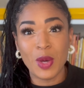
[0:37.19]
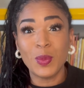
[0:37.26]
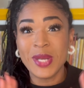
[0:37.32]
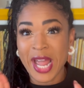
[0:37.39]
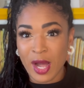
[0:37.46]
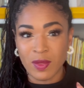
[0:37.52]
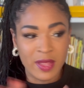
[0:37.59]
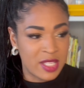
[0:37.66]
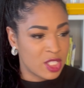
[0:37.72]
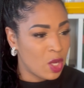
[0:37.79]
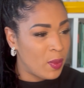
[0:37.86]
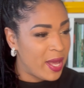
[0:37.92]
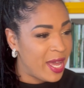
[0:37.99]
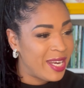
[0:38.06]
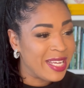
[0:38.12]
Now let's go
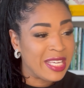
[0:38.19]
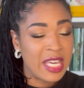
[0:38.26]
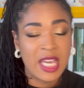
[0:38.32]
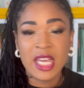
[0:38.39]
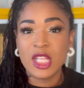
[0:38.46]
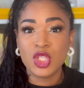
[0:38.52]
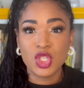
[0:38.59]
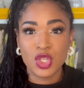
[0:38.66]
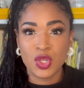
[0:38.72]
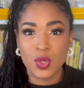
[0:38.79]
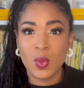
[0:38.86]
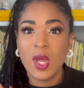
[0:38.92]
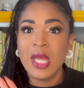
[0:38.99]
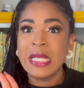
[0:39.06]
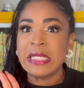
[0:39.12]
ahead and get
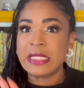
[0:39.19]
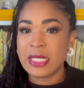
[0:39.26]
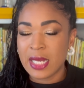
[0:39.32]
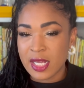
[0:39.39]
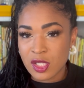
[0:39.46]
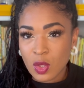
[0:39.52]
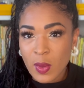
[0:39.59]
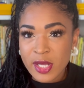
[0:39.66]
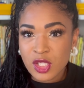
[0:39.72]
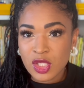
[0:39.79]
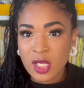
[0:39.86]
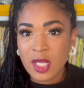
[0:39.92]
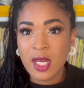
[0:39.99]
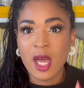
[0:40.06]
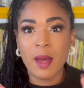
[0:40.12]
into today's
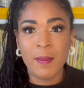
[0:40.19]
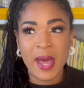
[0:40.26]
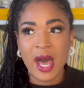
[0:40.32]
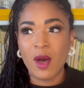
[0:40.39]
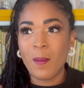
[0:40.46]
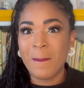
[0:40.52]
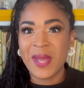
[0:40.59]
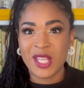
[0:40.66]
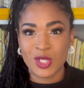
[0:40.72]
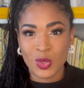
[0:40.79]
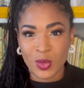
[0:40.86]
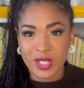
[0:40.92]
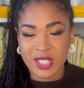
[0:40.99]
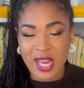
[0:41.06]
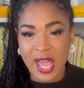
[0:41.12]
question about
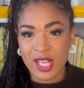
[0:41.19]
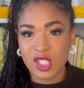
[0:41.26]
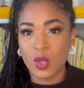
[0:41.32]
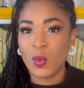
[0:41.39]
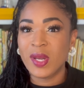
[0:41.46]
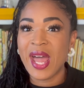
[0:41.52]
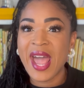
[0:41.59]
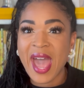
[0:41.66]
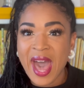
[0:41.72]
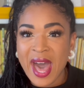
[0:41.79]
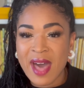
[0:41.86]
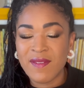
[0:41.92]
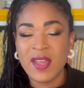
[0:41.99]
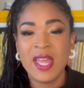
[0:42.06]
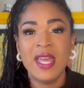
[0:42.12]
mentor text. So what I
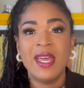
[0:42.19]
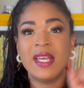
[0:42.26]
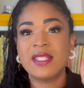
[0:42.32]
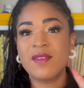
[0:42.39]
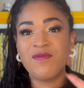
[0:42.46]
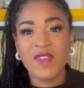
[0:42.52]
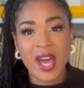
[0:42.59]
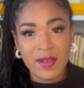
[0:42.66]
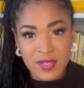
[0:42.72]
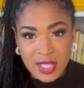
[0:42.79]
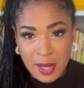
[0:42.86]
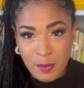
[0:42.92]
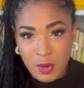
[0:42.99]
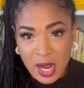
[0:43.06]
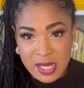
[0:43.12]
have is a
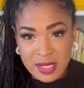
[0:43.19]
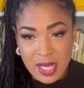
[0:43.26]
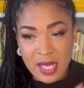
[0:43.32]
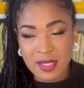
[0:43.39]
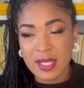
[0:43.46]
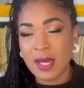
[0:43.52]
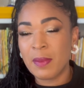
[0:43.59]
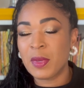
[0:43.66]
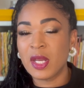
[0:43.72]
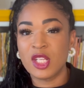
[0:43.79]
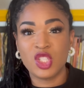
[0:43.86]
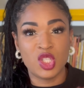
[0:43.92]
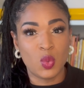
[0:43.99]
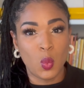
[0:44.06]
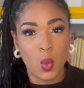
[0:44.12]
five-step process that I'm going to
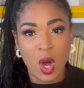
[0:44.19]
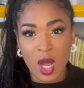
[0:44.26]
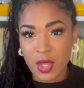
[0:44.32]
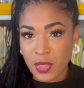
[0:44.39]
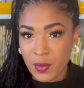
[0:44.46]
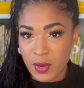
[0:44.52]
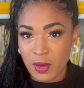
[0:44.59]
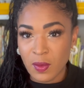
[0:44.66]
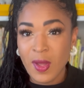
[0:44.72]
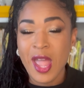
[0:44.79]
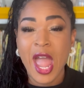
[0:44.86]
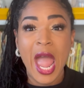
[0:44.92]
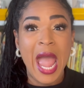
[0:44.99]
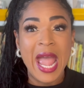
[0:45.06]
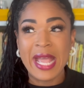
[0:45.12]
just walk through
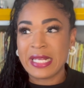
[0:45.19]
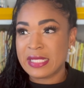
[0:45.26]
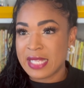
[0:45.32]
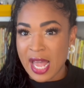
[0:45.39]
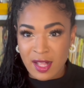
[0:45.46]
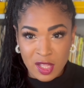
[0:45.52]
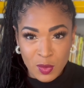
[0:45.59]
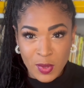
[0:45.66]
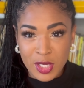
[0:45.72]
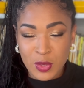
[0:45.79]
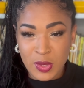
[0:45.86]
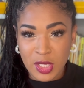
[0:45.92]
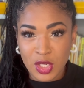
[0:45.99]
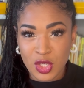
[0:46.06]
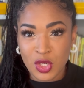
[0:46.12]
exactly what you
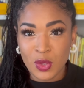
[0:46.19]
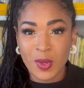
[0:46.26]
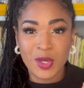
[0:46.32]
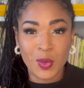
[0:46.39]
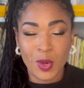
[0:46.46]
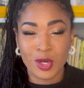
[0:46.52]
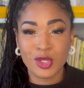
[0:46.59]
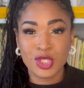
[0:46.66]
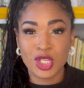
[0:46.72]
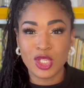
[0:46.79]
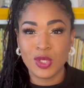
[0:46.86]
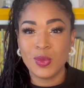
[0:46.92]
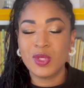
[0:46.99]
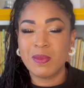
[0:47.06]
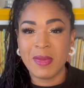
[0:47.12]
need to do in order to
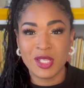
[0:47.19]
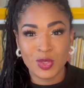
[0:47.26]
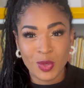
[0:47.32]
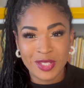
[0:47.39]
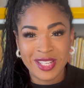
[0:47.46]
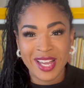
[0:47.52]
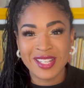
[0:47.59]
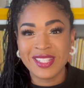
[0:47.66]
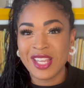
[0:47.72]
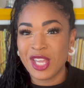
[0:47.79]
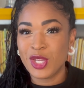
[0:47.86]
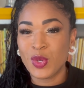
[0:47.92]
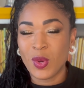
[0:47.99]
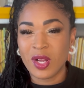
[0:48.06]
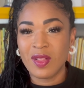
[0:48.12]
use mentor text in
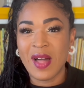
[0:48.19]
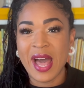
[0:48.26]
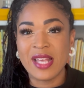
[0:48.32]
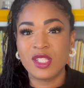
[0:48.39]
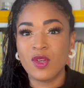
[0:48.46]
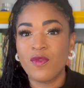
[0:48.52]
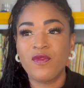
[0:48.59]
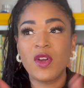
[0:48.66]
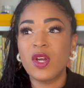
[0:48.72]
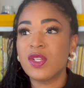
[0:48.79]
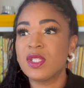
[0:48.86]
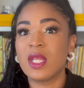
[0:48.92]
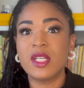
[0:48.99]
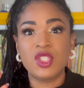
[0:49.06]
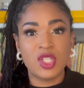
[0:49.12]
your class. So first,
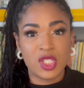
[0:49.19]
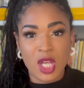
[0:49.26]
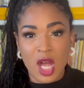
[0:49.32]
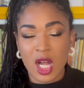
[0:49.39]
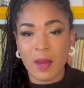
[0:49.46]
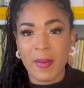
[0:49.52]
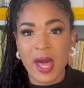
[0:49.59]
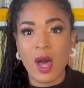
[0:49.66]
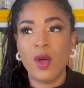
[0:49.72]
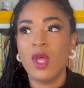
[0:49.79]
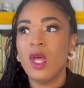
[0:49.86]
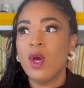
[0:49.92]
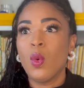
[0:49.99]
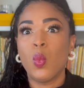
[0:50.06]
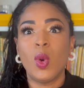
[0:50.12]
let's just talk about
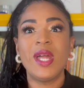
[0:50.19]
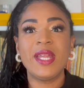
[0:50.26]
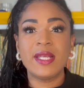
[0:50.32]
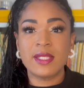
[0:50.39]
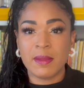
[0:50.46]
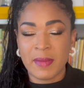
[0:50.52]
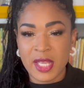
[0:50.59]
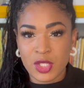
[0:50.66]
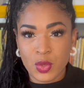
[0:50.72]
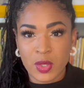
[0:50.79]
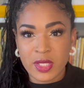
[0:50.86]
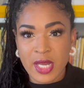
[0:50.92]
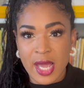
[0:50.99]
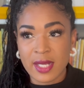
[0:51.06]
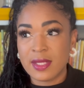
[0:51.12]
what is a mentor
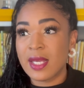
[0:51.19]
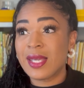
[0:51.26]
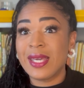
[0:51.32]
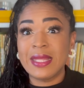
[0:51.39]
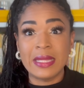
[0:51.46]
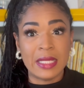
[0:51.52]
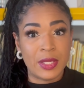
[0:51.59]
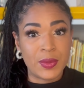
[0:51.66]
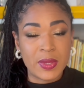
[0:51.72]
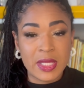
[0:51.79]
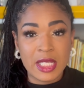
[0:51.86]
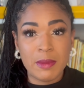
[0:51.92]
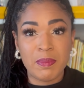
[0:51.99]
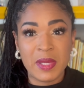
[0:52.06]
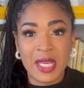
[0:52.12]
text. It can
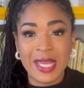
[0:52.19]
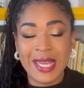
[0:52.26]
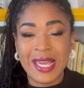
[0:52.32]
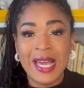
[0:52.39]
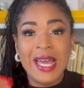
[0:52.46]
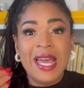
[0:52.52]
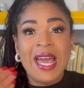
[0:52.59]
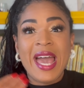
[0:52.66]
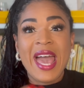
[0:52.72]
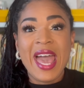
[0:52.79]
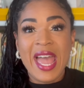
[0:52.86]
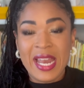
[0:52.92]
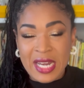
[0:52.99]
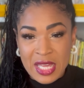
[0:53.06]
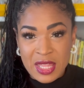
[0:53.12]
literally be
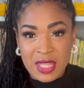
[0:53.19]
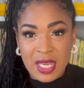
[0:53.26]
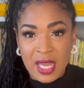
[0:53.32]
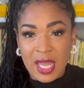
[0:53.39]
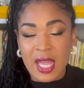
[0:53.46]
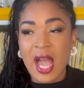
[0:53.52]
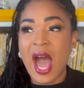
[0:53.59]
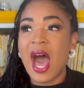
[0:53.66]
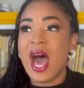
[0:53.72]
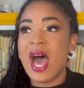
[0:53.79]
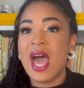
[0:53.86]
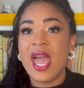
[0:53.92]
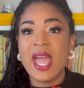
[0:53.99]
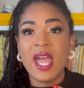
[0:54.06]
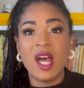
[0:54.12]
anything.
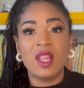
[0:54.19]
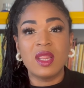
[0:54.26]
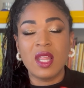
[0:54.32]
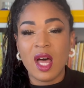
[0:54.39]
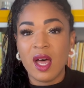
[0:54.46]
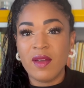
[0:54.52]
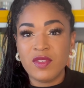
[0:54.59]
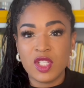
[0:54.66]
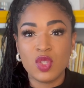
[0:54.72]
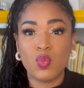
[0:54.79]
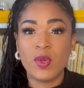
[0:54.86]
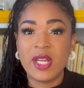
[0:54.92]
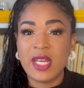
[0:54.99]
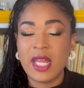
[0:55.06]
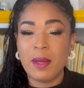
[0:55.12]
I loved
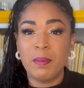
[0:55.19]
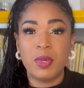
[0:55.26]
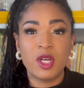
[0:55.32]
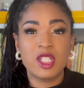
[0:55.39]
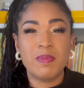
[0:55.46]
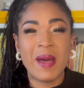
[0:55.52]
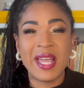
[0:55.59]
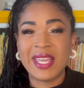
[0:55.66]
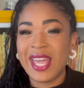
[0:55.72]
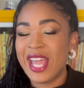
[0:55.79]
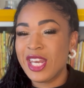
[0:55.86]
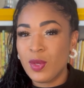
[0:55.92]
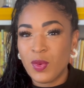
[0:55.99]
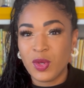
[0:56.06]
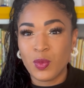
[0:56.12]
reading books by
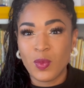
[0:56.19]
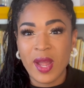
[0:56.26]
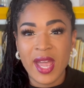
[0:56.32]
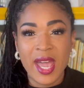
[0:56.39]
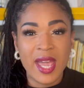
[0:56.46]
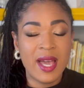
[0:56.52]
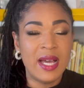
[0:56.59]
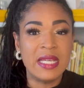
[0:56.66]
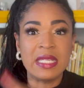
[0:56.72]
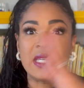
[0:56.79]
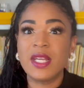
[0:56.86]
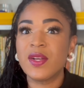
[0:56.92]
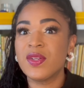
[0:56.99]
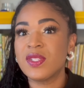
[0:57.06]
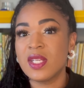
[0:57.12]
Katie Wood Ray
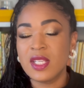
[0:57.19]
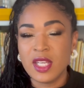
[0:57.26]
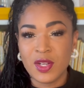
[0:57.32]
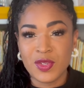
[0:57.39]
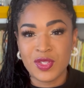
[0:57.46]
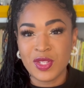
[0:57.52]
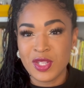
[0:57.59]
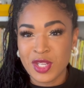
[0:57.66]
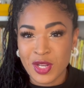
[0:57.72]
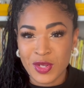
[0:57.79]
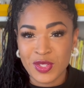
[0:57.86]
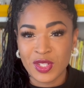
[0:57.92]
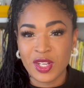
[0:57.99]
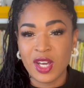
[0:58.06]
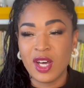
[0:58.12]
years and years and years
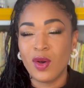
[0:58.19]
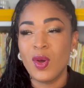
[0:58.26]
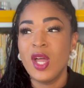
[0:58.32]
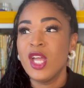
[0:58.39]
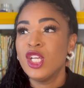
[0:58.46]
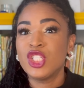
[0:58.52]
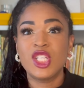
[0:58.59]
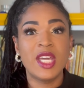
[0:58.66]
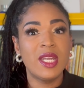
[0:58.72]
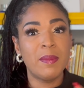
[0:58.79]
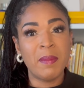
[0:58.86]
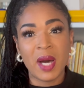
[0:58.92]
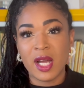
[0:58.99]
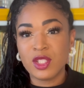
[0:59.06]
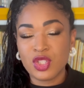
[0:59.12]
ago. She had a
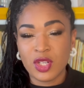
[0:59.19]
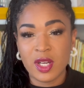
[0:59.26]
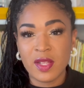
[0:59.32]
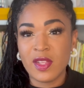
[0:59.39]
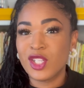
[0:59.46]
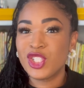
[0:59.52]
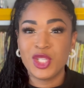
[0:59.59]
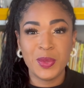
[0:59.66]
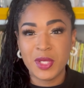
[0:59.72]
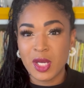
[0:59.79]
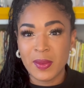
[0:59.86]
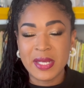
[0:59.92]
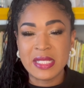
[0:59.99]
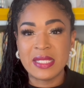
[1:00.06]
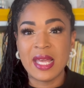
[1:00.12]
mantra that she would
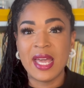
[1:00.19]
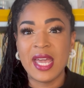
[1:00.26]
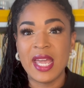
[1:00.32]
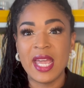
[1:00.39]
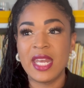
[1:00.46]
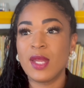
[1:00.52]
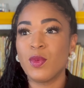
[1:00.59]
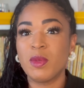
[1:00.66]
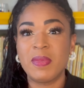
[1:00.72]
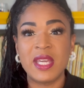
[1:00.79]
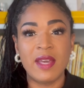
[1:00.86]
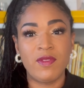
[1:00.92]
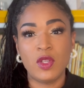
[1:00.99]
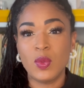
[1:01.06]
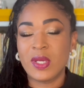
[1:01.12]
always say, and it would be,
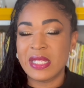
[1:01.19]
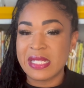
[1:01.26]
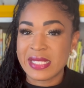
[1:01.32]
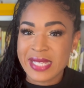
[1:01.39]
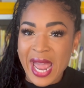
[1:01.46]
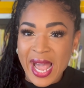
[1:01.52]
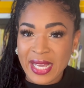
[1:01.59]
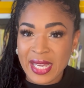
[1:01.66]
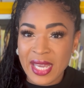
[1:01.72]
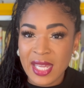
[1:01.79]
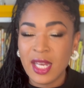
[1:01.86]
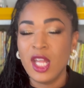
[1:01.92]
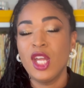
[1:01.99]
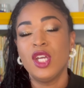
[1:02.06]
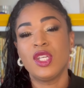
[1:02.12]
if you can stack it,
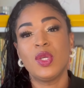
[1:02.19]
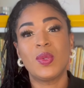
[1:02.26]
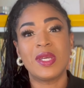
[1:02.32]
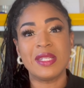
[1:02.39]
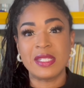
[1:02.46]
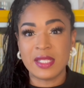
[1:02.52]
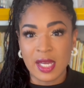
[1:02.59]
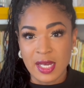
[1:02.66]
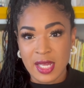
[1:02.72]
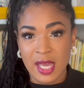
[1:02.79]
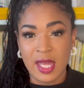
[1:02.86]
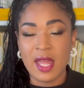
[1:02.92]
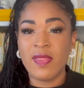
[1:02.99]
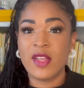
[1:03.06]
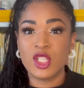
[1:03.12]
you can study it.
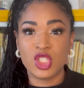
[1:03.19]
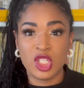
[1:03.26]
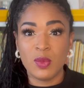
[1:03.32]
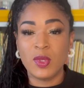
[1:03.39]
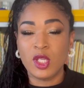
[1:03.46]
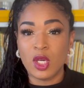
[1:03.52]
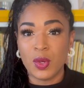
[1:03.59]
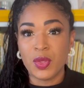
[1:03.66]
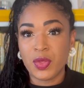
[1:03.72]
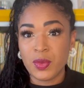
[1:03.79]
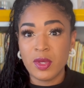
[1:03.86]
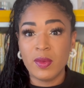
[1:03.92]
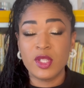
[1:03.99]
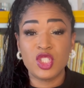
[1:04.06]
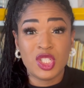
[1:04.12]
And then she would go
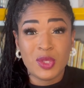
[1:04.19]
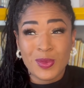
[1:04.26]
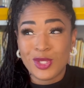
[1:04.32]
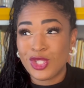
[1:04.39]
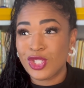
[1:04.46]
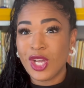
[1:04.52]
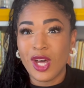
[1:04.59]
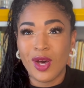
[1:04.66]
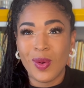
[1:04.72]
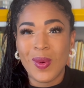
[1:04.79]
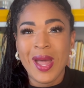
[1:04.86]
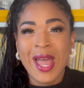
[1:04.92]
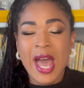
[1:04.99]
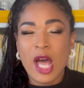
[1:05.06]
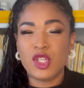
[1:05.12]
through and would show
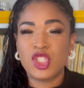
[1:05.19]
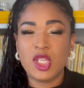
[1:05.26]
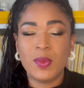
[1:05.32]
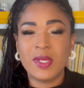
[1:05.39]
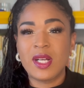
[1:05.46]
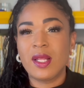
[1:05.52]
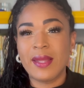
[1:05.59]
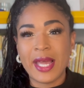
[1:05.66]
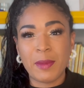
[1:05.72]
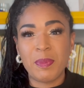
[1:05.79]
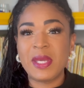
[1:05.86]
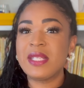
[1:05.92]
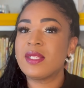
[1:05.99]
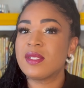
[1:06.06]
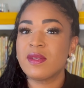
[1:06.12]
how she would collect
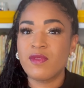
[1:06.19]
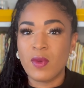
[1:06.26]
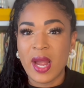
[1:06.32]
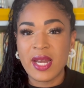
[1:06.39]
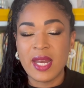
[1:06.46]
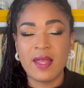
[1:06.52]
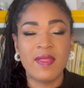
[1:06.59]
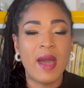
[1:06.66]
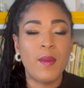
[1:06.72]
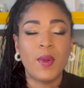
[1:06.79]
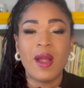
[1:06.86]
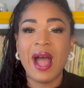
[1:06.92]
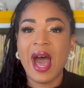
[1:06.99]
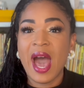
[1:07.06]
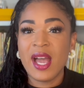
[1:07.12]
pieces of writing that were
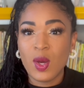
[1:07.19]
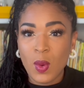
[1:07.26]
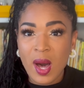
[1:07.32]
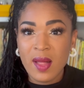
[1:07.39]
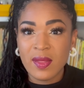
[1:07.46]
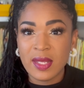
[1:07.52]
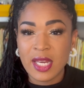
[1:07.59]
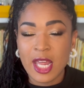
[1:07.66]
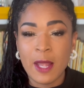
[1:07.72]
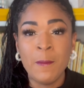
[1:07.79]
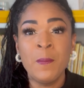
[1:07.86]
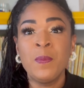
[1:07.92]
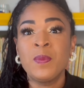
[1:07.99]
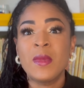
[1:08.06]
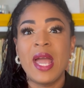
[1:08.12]
high quality
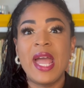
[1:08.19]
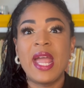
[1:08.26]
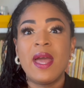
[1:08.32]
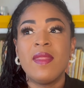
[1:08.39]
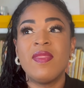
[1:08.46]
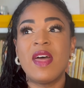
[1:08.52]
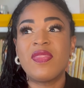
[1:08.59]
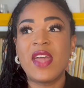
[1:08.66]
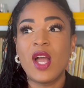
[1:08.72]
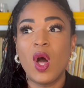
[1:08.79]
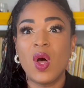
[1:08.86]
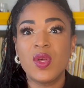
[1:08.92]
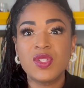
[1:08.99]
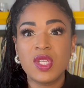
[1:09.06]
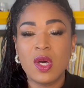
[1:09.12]
and that they
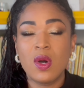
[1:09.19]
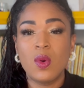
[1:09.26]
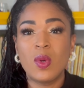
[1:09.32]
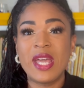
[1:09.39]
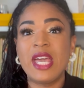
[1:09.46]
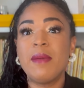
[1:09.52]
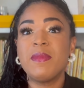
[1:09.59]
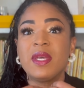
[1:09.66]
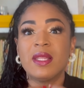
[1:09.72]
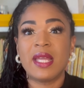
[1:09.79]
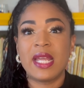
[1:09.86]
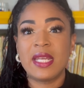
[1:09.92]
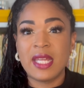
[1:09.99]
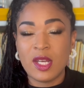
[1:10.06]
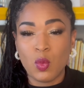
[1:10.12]
also
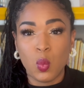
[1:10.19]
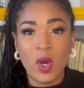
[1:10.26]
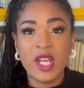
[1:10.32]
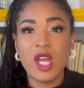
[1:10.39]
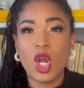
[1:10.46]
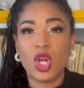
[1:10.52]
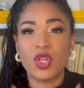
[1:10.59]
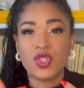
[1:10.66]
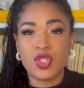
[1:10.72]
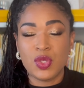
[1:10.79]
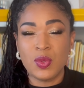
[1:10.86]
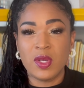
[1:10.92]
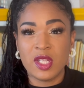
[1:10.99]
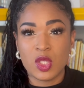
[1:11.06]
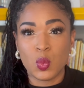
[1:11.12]
emulated what her
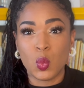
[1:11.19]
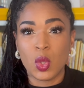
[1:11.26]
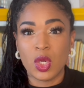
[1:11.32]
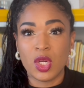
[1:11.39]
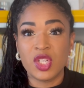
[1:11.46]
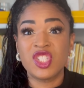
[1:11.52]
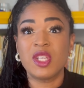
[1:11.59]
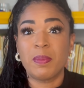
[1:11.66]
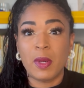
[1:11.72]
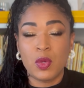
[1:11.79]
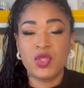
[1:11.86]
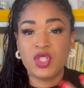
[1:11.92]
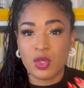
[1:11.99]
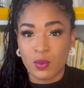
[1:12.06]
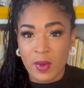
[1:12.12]
students were
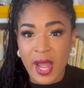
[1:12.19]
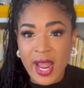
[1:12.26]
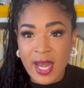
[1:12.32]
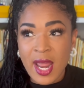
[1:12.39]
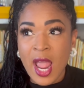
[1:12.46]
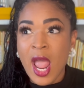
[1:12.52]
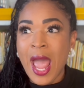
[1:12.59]
supposed to write.